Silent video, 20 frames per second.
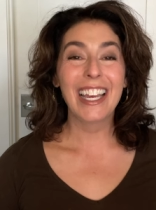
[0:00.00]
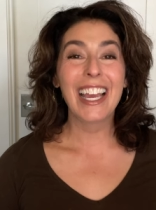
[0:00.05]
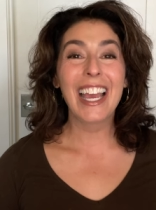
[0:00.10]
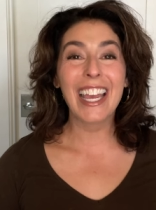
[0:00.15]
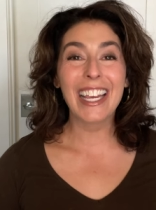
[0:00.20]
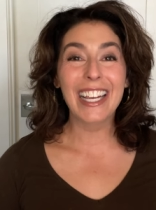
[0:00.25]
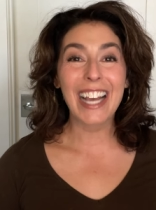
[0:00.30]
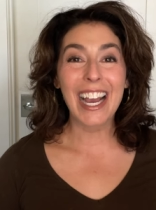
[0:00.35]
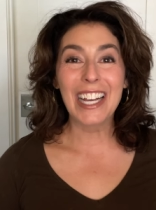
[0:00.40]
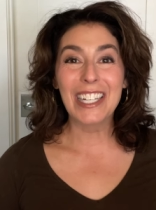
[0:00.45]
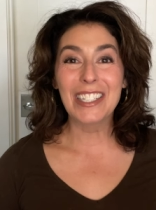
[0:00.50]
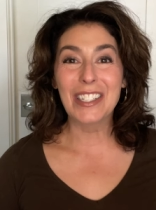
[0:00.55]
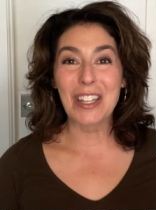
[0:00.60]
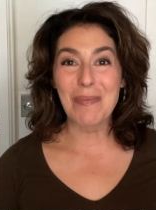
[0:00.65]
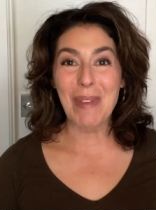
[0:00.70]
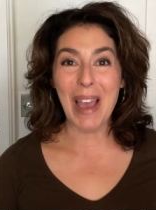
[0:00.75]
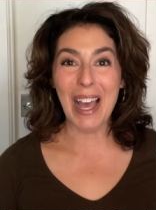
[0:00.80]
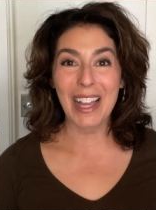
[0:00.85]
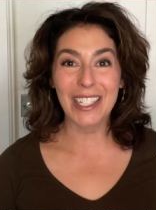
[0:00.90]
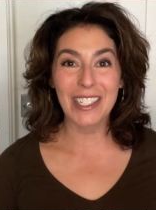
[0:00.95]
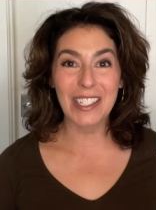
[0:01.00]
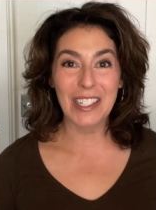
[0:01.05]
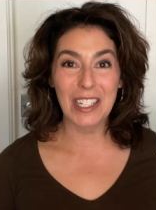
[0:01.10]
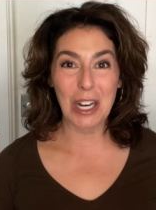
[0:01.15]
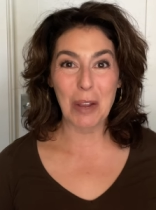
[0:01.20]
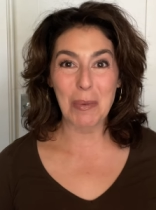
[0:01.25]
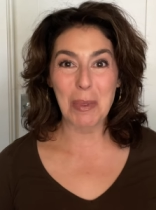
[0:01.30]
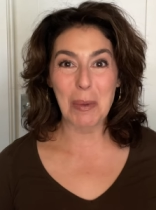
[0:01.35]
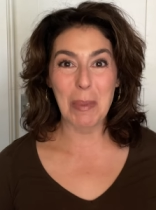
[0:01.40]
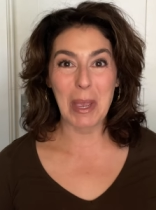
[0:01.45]
Hey guys, I'm Allison,
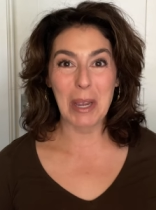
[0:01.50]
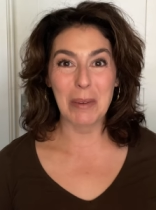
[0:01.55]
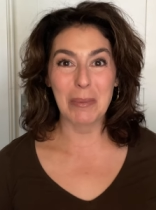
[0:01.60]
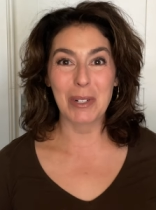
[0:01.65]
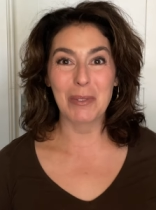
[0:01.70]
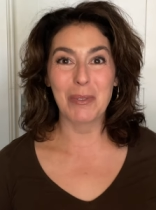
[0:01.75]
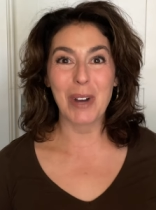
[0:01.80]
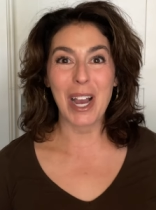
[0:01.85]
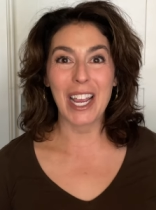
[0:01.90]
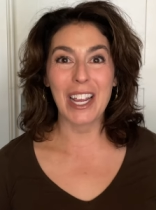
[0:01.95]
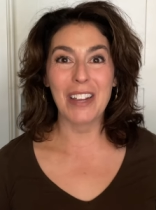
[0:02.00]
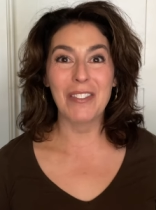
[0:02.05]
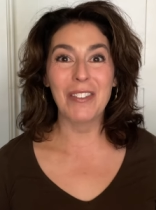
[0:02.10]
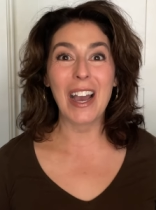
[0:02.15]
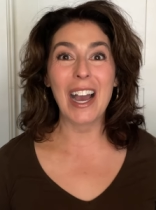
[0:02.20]
I'm the Pampered Wife.